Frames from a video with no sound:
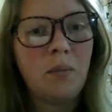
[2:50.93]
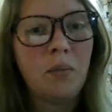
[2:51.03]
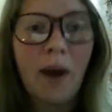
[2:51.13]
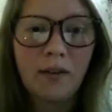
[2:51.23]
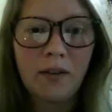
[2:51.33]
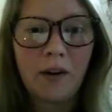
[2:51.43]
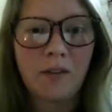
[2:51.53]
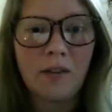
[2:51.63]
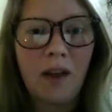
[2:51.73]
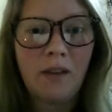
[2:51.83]

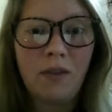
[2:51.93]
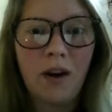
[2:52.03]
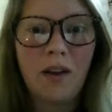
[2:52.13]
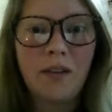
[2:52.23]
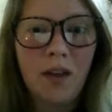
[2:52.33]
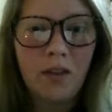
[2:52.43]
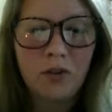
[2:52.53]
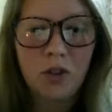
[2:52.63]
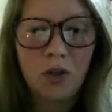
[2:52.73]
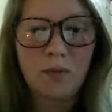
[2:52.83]
pressors, and various other
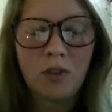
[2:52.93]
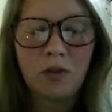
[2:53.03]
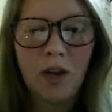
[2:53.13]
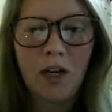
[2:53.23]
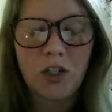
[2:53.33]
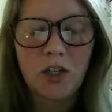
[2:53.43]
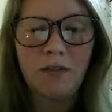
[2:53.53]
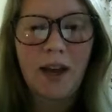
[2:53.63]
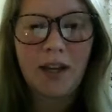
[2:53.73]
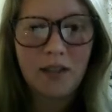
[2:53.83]
tubes and drainage
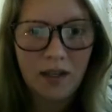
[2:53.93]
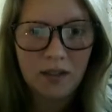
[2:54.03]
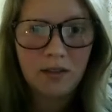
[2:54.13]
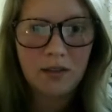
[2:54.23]
devices.